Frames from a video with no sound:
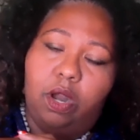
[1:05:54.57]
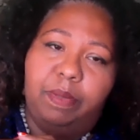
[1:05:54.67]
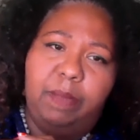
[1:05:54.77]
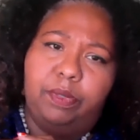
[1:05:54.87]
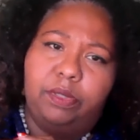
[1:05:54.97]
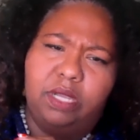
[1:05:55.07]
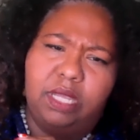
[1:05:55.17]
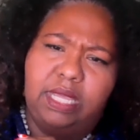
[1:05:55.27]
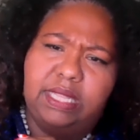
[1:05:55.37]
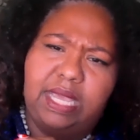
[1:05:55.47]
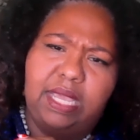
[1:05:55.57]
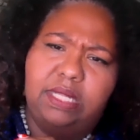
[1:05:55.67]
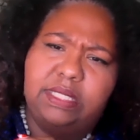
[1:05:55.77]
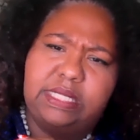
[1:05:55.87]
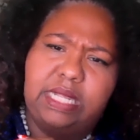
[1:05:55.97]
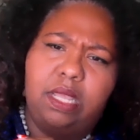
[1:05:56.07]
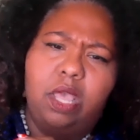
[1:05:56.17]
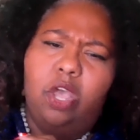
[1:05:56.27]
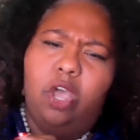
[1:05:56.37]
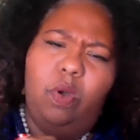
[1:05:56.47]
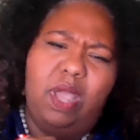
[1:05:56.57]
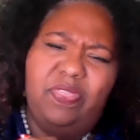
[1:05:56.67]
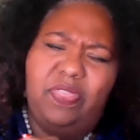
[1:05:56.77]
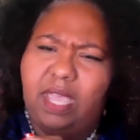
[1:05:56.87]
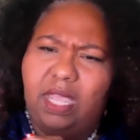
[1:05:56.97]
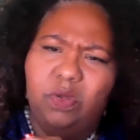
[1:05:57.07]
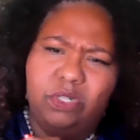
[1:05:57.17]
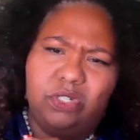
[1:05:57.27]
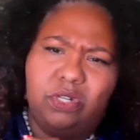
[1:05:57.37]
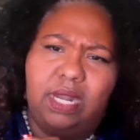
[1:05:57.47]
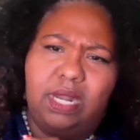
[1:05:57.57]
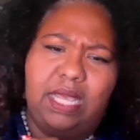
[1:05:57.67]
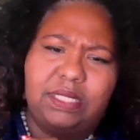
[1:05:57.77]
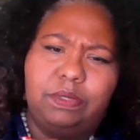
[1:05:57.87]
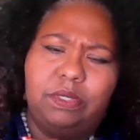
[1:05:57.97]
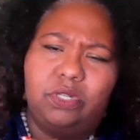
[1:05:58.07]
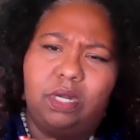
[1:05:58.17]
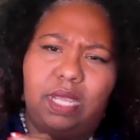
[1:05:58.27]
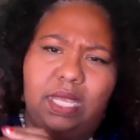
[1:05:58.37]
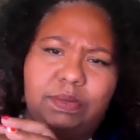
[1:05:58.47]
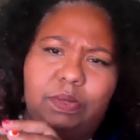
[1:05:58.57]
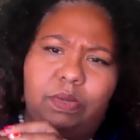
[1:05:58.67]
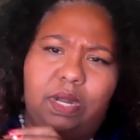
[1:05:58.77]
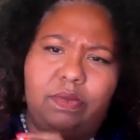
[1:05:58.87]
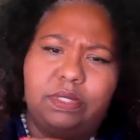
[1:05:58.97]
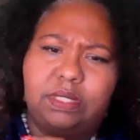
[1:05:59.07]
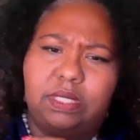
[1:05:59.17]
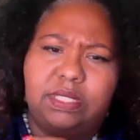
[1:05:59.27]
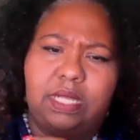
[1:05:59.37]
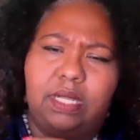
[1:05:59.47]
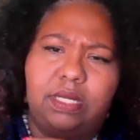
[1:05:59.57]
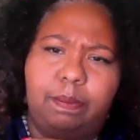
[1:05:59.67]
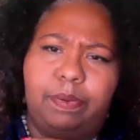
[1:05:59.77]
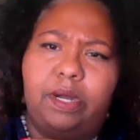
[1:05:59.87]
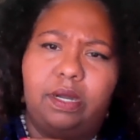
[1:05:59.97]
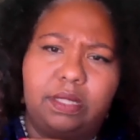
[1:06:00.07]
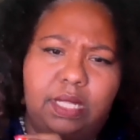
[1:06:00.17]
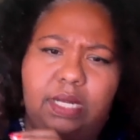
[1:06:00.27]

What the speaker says: Are people looking at that and saying, oh, I think I know what you're trying to ask me. You're trying to ask me what I was assigned at birth.